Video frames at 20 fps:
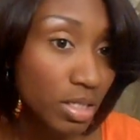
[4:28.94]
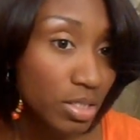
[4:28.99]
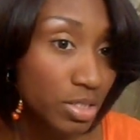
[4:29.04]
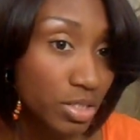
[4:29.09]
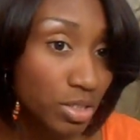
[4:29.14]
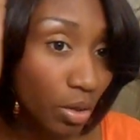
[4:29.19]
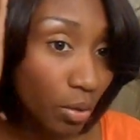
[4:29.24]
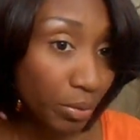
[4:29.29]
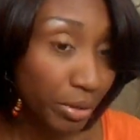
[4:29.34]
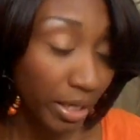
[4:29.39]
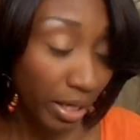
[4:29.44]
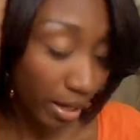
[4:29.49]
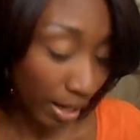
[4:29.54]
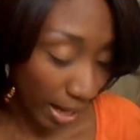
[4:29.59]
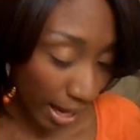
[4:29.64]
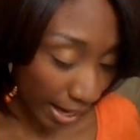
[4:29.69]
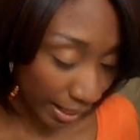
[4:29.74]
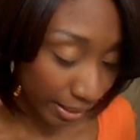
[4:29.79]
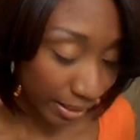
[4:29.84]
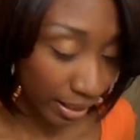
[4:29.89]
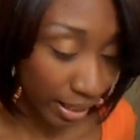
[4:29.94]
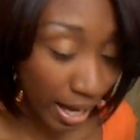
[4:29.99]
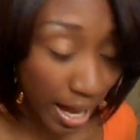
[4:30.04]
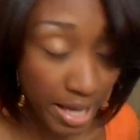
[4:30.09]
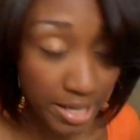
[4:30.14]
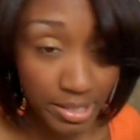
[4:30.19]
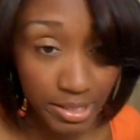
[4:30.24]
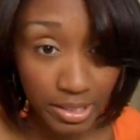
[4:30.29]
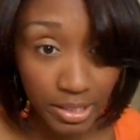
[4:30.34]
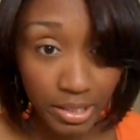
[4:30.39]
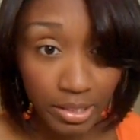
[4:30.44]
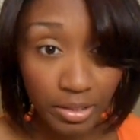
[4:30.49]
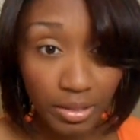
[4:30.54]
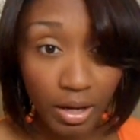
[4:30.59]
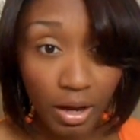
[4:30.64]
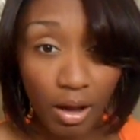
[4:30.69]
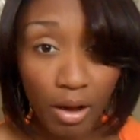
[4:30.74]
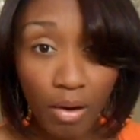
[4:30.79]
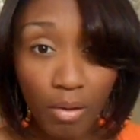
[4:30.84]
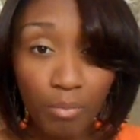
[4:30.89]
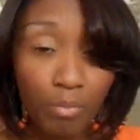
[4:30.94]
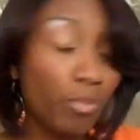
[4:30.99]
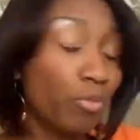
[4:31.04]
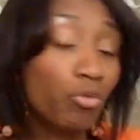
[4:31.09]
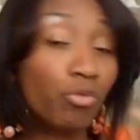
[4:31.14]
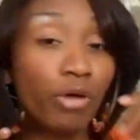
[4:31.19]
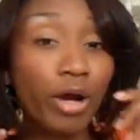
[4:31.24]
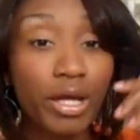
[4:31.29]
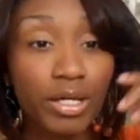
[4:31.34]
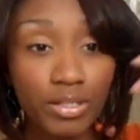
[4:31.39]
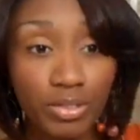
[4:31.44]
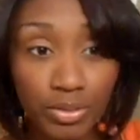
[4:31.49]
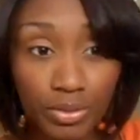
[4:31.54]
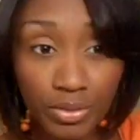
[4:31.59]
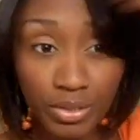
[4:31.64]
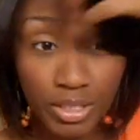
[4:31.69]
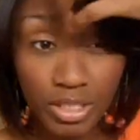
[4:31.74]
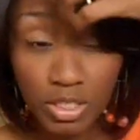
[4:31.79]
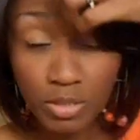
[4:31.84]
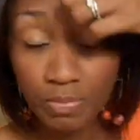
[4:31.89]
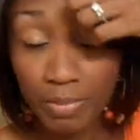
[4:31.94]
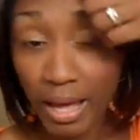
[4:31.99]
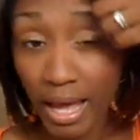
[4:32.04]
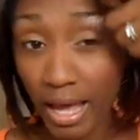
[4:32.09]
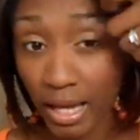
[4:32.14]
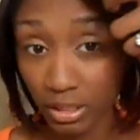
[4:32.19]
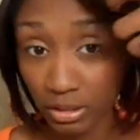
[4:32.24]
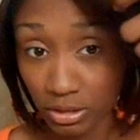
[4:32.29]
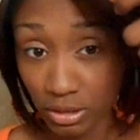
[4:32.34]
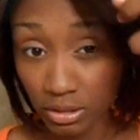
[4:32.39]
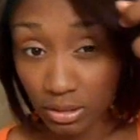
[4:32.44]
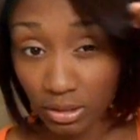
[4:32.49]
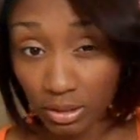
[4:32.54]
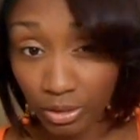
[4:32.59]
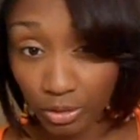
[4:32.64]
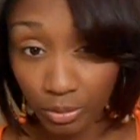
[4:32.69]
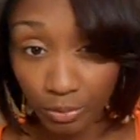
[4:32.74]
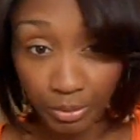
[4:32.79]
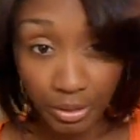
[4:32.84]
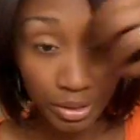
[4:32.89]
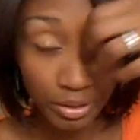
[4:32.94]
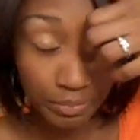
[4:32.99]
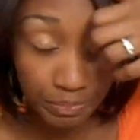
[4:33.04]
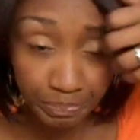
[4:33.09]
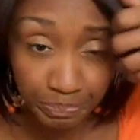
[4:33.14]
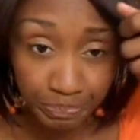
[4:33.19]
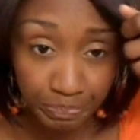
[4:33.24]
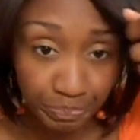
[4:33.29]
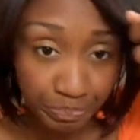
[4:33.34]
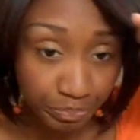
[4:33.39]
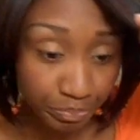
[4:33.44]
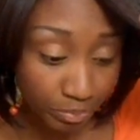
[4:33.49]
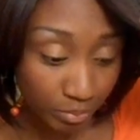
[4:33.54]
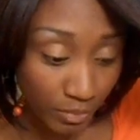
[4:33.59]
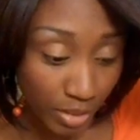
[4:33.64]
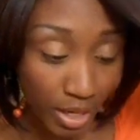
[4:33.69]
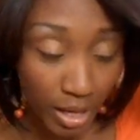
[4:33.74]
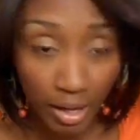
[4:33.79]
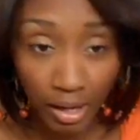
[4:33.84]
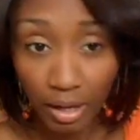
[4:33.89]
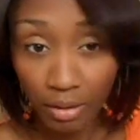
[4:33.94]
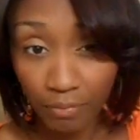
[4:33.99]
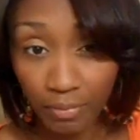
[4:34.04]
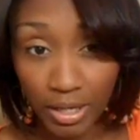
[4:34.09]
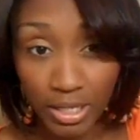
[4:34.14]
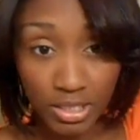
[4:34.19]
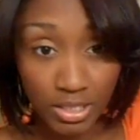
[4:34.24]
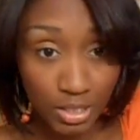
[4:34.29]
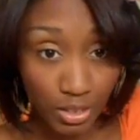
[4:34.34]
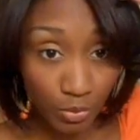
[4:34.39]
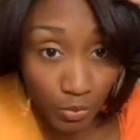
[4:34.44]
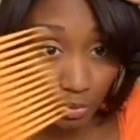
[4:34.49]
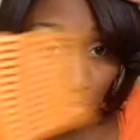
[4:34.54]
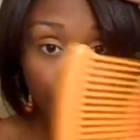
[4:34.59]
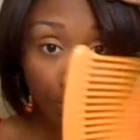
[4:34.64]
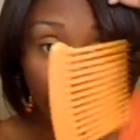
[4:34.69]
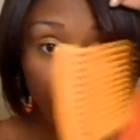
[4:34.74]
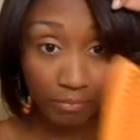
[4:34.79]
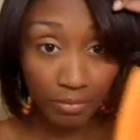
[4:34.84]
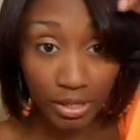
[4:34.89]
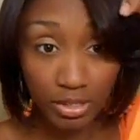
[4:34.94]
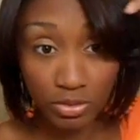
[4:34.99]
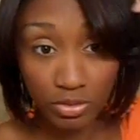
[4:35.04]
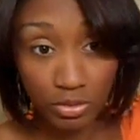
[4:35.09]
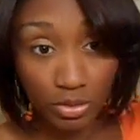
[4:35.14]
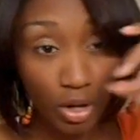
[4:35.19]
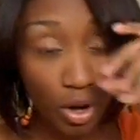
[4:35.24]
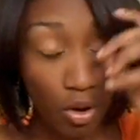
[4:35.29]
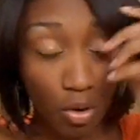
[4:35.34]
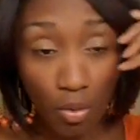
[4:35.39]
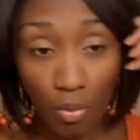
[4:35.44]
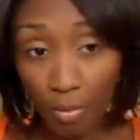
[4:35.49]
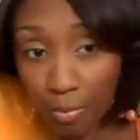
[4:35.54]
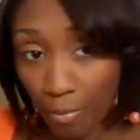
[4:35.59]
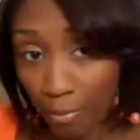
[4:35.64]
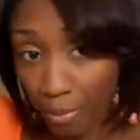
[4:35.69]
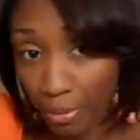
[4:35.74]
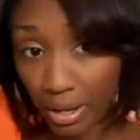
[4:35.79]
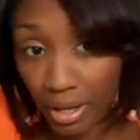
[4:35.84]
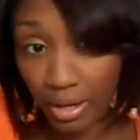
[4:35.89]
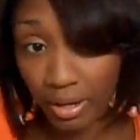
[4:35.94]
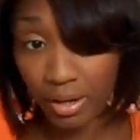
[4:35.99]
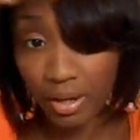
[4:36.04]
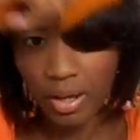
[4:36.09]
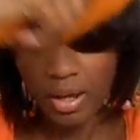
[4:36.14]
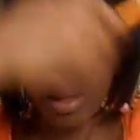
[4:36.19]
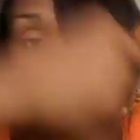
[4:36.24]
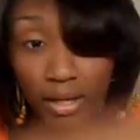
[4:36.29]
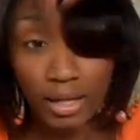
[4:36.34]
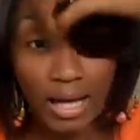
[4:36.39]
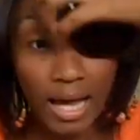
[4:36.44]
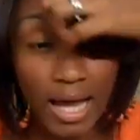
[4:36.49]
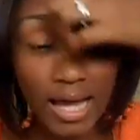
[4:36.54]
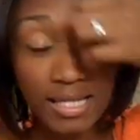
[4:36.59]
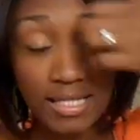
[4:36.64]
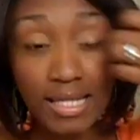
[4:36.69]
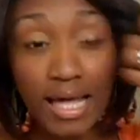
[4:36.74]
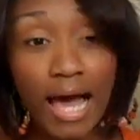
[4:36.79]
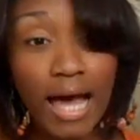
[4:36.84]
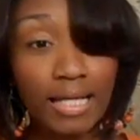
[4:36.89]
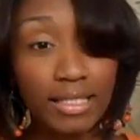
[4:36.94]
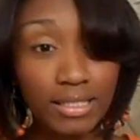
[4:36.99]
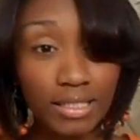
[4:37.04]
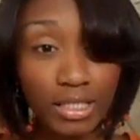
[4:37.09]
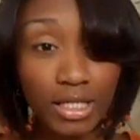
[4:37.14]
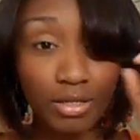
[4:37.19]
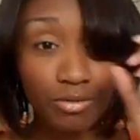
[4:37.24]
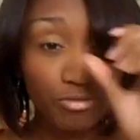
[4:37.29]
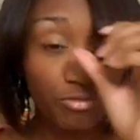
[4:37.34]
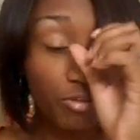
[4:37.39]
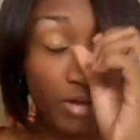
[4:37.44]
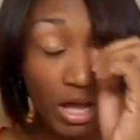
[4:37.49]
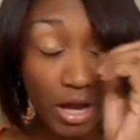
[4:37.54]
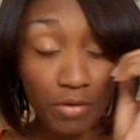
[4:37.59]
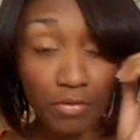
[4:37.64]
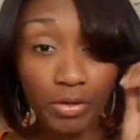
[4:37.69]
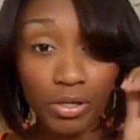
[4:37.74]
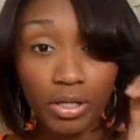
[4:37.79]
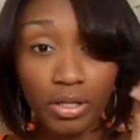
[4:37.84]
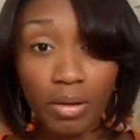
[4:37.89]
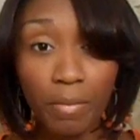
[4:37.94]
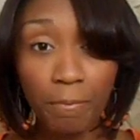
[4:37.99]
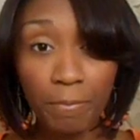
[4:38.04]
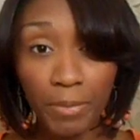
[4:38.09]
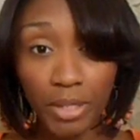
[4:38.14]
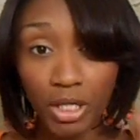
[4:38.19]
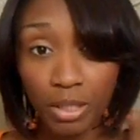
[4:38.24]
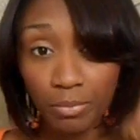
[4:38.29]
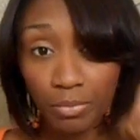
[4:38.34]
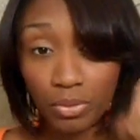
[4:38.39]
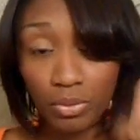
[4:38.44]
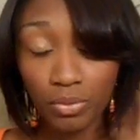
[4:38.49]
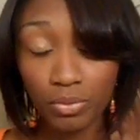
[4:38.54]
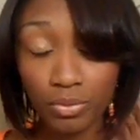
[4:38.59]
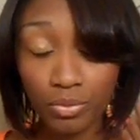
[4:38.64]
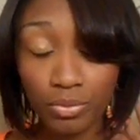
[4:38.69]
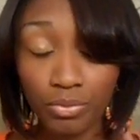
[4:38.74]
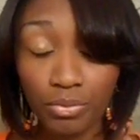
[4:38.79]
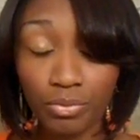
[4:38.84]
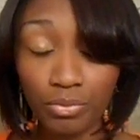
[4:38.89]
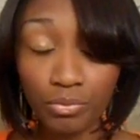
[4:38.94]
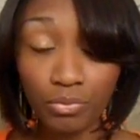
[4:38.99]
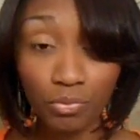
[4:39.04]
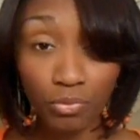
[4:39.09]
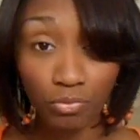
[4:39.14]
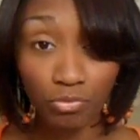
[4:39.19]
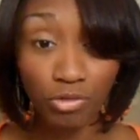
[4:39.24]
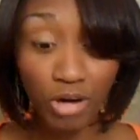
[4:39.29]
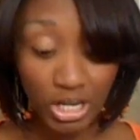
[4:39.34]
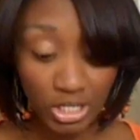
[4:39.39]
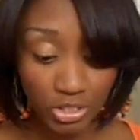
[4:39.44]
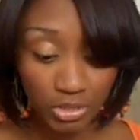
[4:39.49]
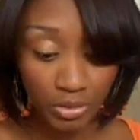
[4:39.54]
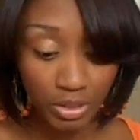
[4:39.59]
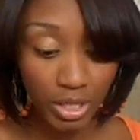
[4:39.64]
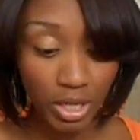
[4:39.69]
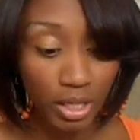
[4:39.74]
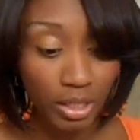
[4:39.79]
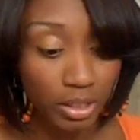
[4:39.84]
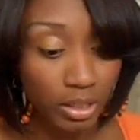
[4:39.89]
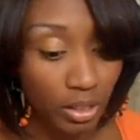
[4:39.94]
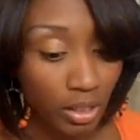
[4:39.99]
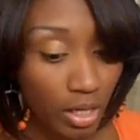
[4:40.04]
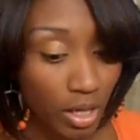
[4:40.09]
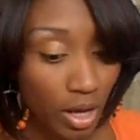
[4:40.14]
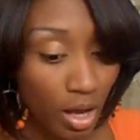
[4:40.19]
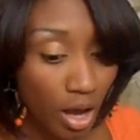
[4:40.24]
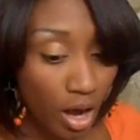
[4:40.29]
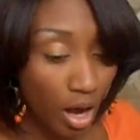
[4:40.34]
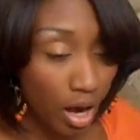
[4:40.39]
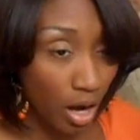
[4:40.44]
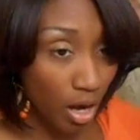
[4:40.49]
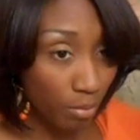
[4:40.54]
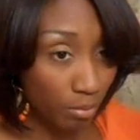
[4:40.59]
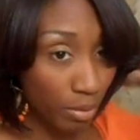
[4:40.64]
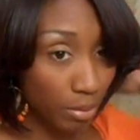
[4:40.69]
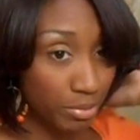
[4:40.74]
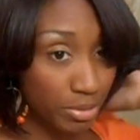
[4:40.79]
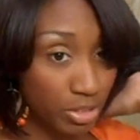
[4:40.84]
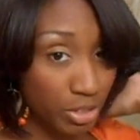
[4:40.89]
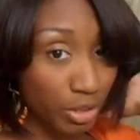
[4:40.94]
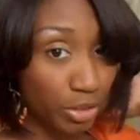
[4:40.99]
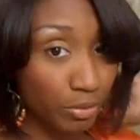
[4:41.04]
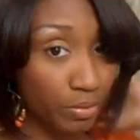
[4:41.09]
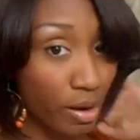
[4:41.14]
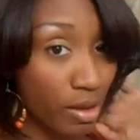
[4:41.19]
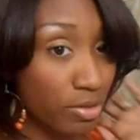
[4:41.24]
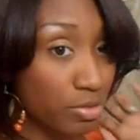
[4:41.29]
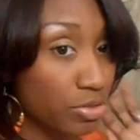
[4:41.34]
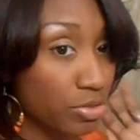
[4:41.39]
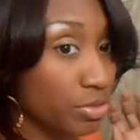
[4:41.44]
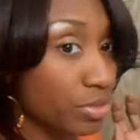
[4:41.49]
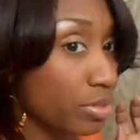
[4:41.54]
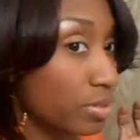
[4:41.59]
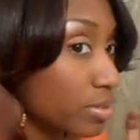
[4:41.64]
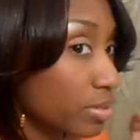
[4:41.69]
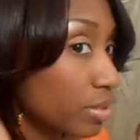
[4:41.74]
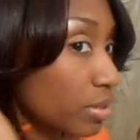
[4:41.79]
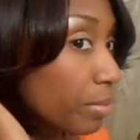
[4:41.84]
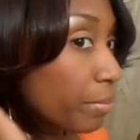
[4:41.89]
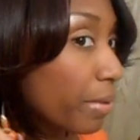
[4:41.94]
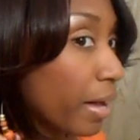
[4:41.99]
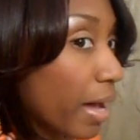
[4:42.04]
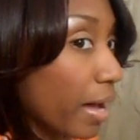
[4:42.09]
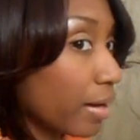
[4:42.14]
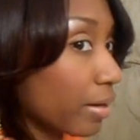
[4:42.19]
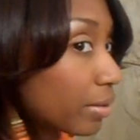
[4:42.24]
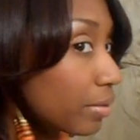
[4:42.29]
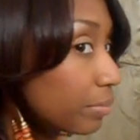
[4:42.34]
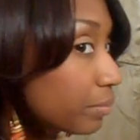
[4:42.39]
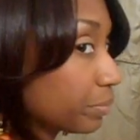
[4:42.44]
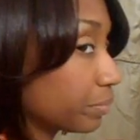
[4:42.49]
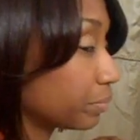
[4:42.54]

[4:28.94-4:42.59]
So yeah, I did razor this bang just a little bit. I razored it with my razor comb, but guys, I did very minimal razor cutting. Let me turn around so you can see the back.